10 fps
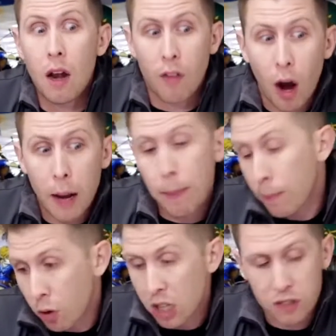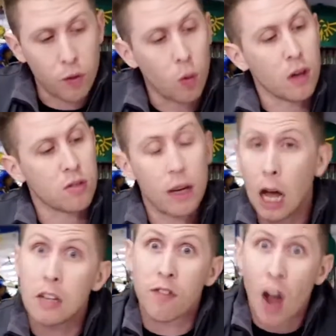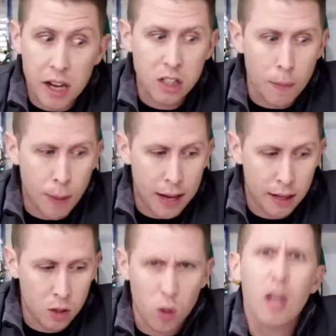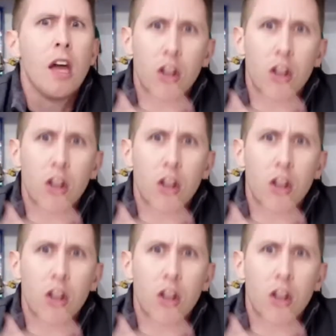of hype and praise for it. So I finally jumped back into it,